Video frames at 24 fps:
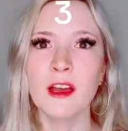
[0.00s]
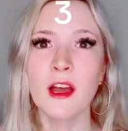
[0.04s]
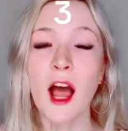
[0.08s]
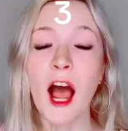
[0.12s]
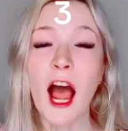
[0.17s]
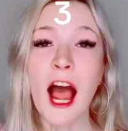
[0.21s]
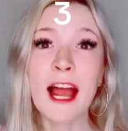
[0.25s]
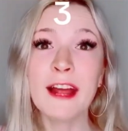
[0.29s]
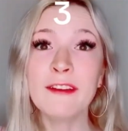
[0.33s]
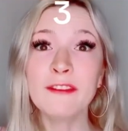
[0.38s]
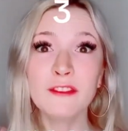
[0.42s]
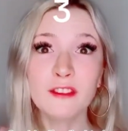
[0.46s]

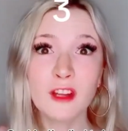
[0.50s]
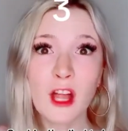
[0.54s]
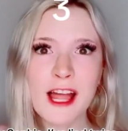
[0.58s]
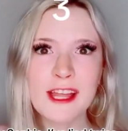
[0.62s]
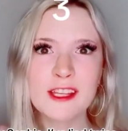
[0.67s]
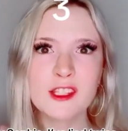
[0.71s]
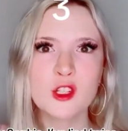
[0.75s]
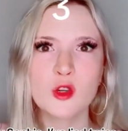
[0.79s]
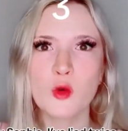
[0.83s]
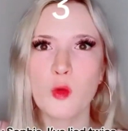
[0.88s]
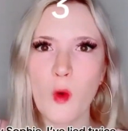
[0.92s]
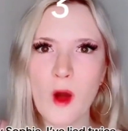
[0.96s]
I've lied
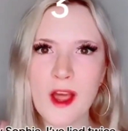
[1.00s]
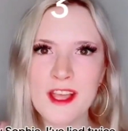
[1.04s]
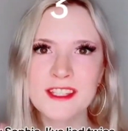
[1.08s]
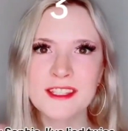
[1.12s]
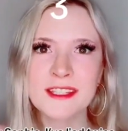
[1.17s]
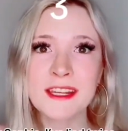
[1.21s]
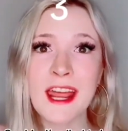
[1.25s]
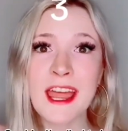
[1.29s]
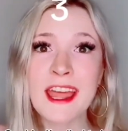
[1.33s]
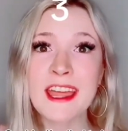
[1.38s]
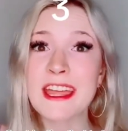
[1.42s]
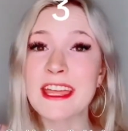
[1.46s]
twice
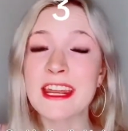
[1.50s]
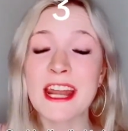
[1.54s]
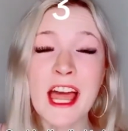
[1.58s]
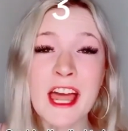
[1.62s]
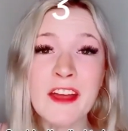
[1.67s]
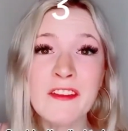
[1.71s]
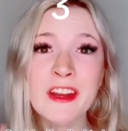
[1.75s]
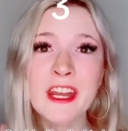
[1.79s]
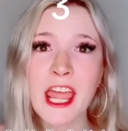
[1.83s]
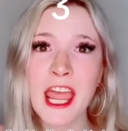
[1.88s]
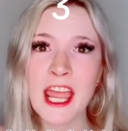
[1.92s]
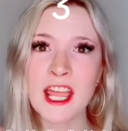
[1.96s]
today and I
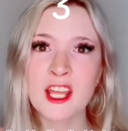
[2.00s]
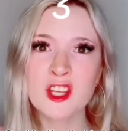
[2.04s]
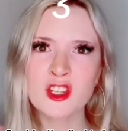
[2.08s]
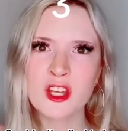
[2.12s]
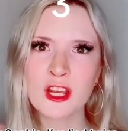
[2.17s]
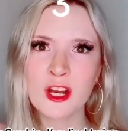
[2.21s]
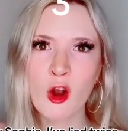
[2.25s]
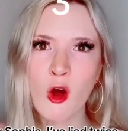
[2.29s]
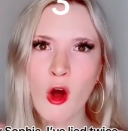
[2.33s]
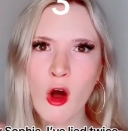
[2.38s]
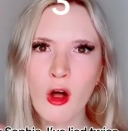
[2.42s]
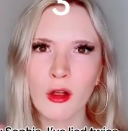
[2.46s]
haven't aged at
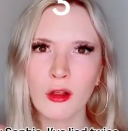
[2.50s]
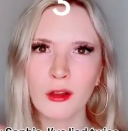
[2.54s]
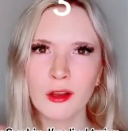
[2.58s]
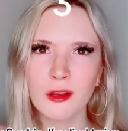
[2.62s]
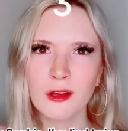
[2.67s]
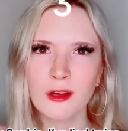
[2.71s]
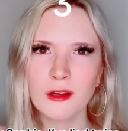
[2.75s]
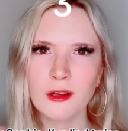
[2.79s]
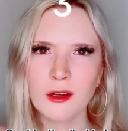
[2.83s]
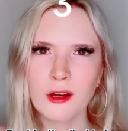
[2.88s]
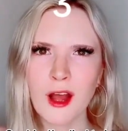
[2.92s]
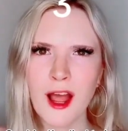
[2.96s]
all.
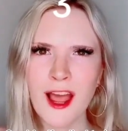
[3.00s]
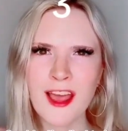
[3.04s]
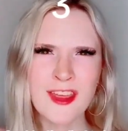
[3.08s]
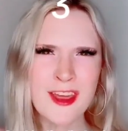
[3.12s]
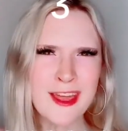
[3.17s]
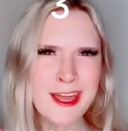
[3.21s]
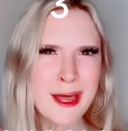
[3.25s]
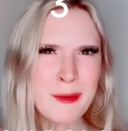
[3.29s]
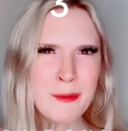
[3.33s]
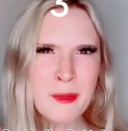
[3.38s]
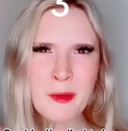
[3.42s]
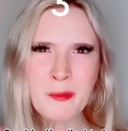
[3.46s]
I
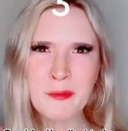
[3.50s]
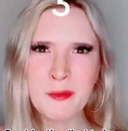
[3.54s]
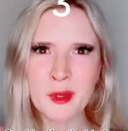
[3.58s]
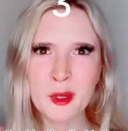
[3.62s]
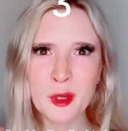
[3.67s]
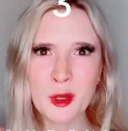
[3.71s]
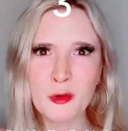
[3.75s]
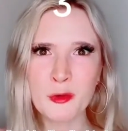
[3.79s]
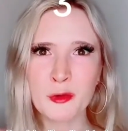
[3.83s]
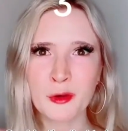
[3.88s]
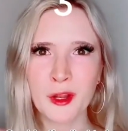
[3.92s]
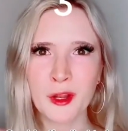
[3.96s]
think I'm immune.